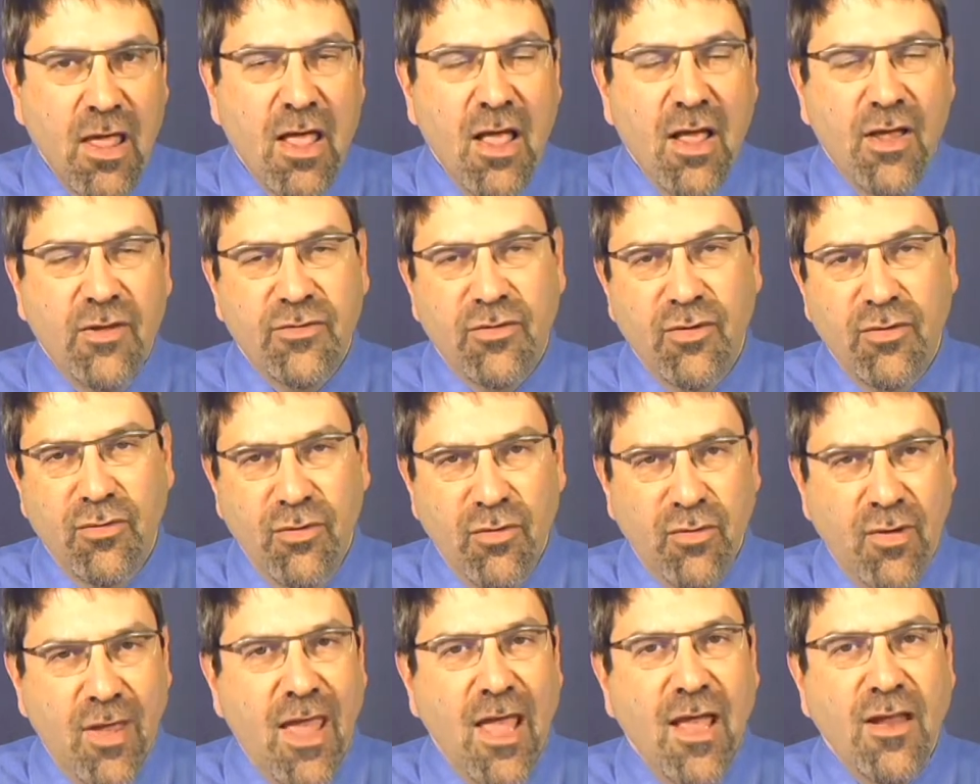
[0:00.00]
So
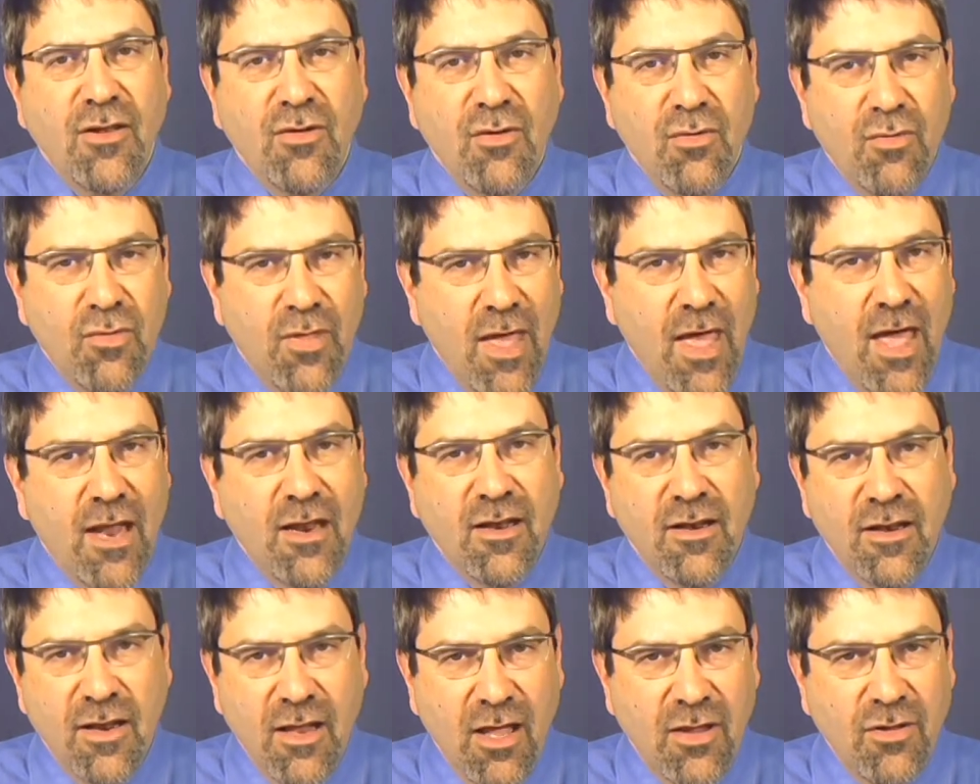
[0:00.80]
you can do that,
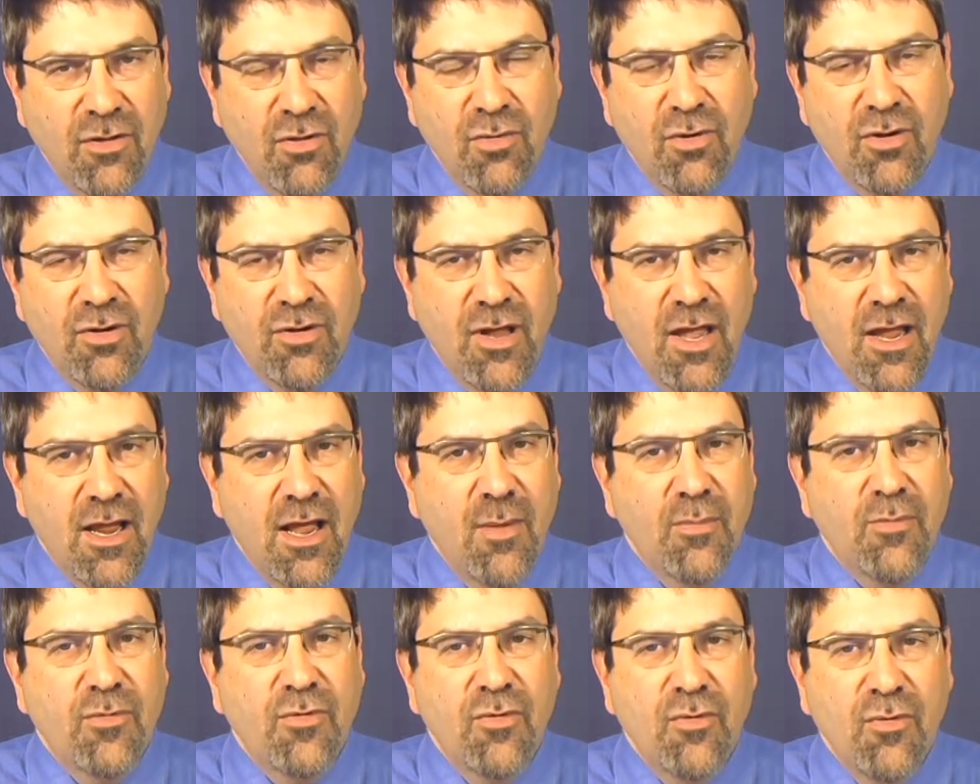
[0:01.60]
and again, you can take
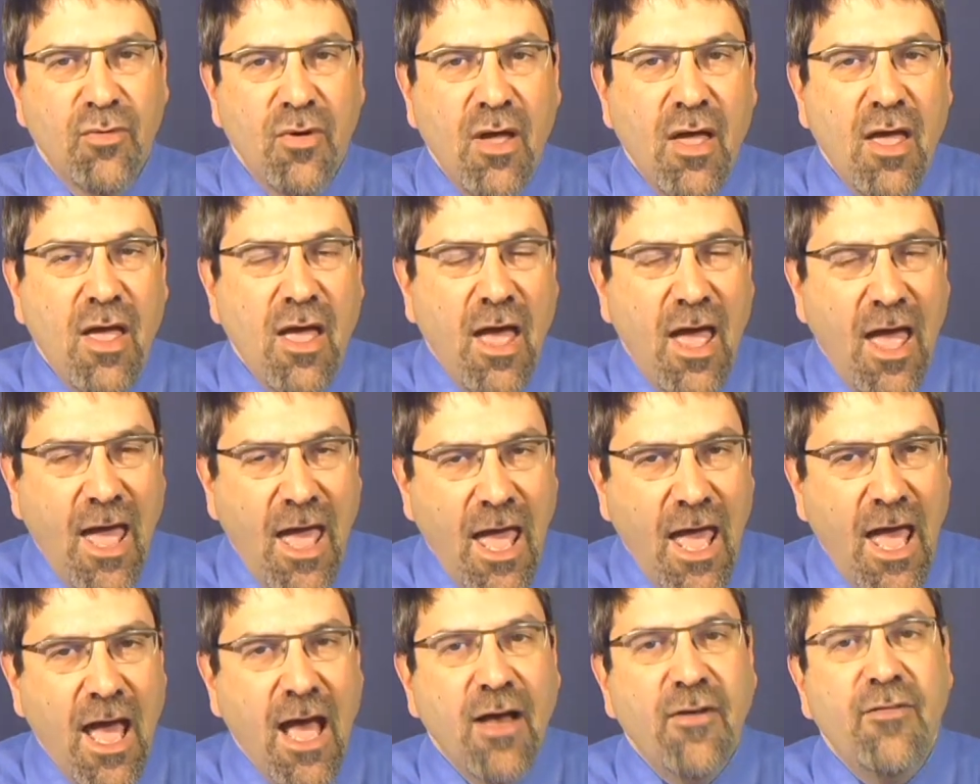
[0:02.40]
up to
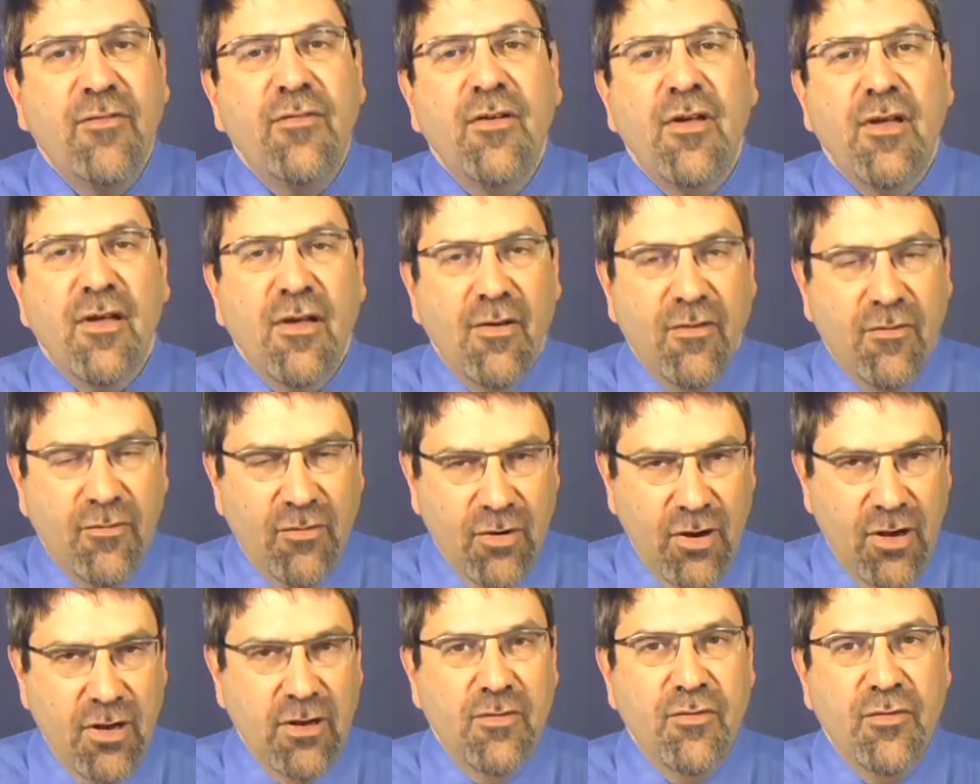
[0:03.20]
half for
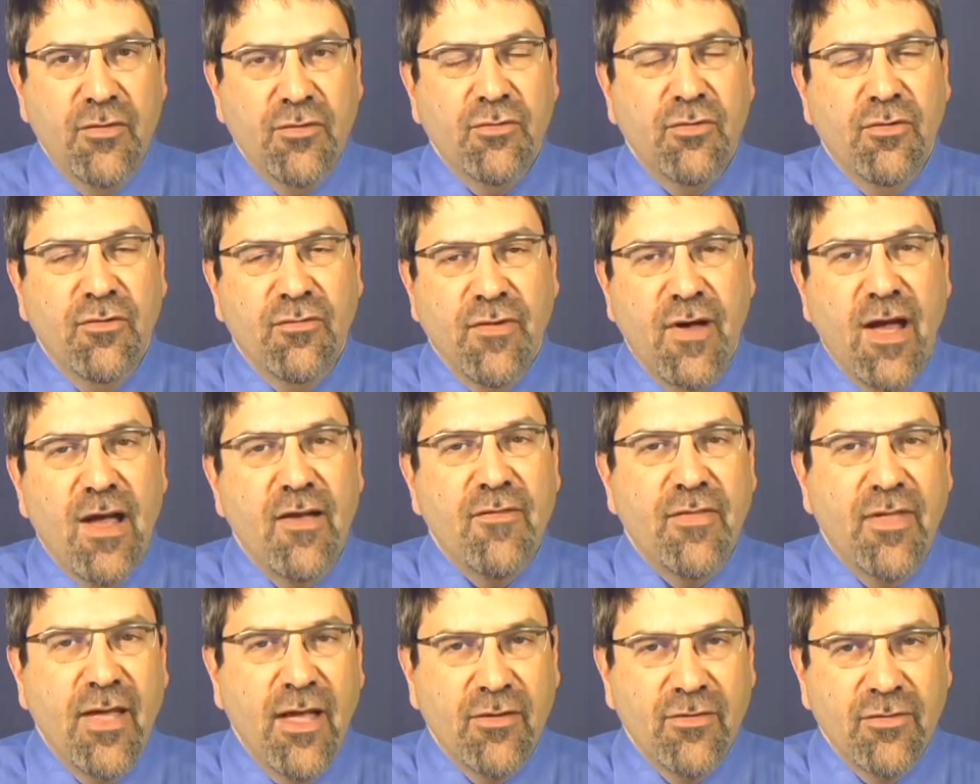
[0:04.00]
an individual
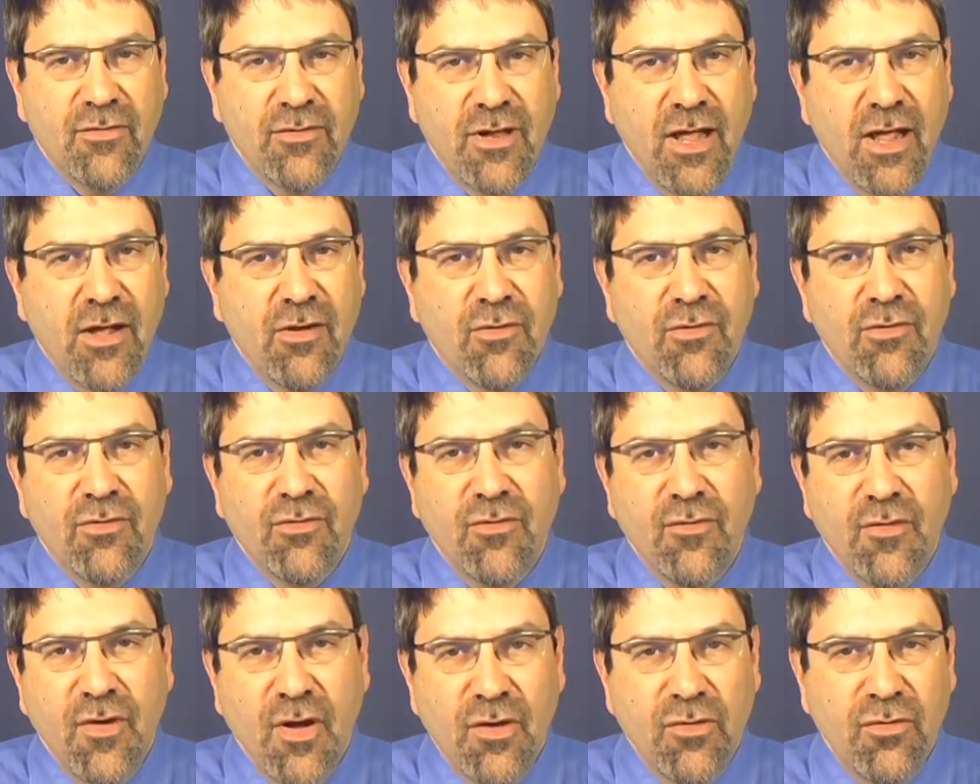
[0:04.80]
$5,000
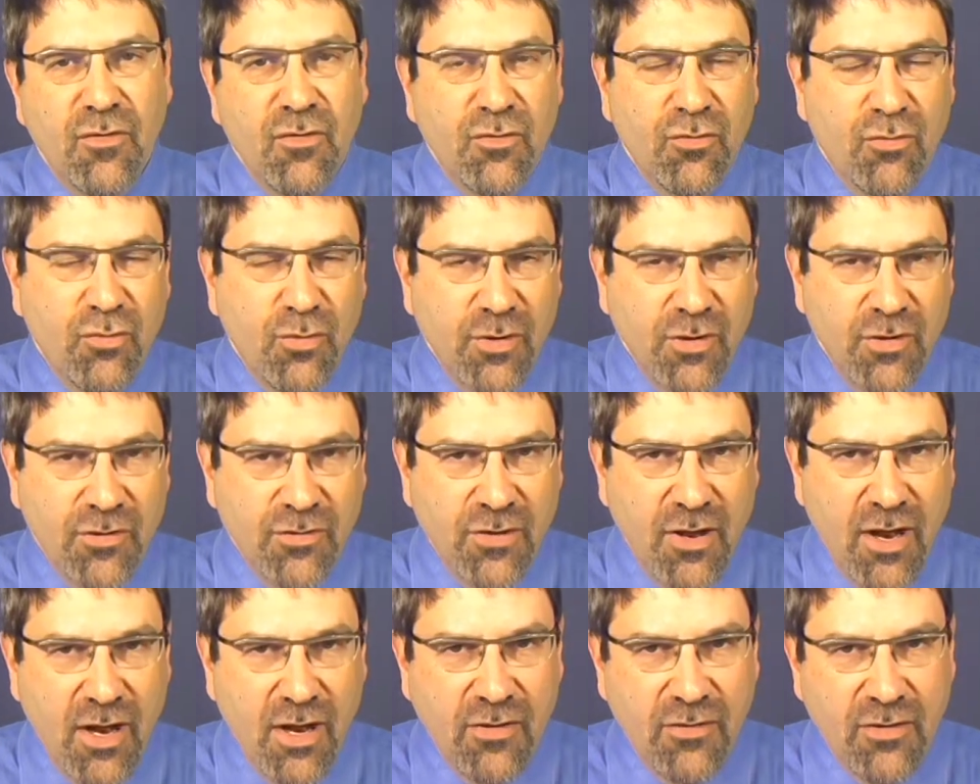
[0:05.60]
of unused real
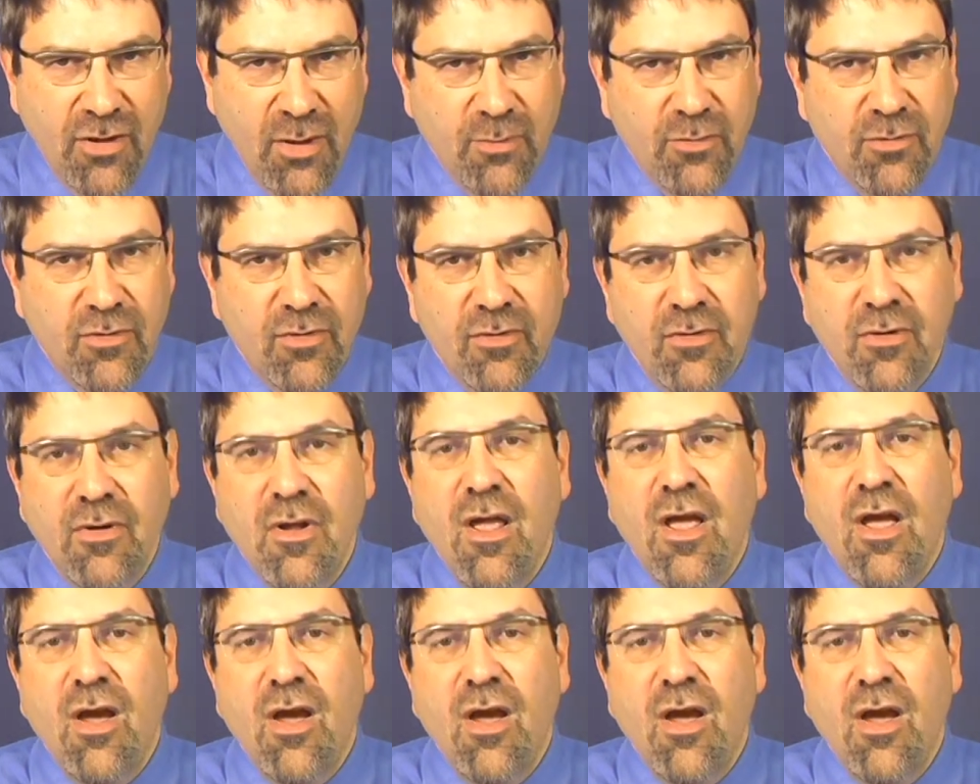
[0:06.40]
estate exemption,